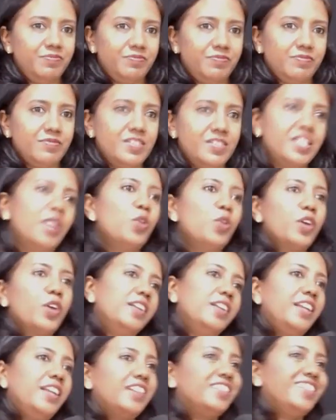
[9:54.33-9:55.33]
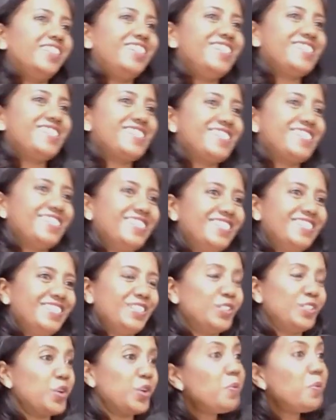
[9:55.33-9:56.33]
say okay take the keys
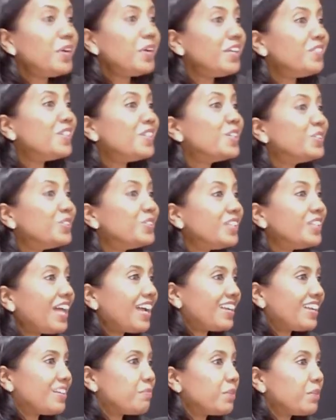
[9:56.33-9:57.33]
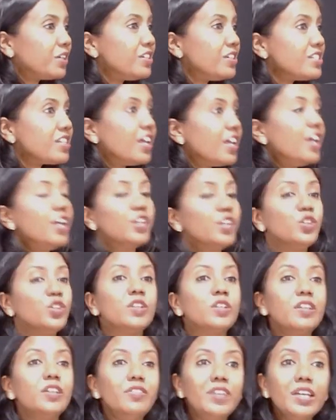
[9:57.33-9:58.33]
Nobody will do that because you're
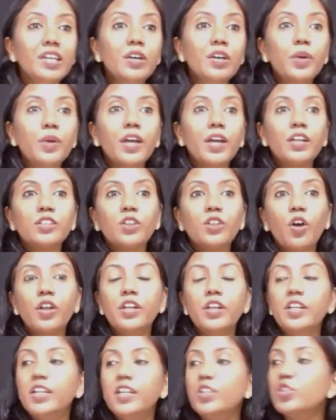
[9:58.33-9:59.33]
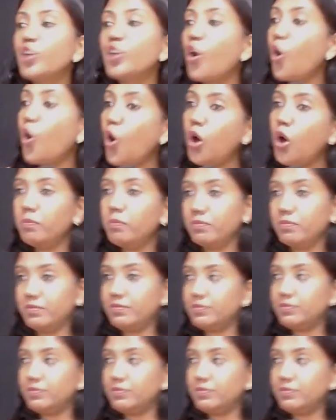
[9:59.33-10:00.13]
giving away authority to your home.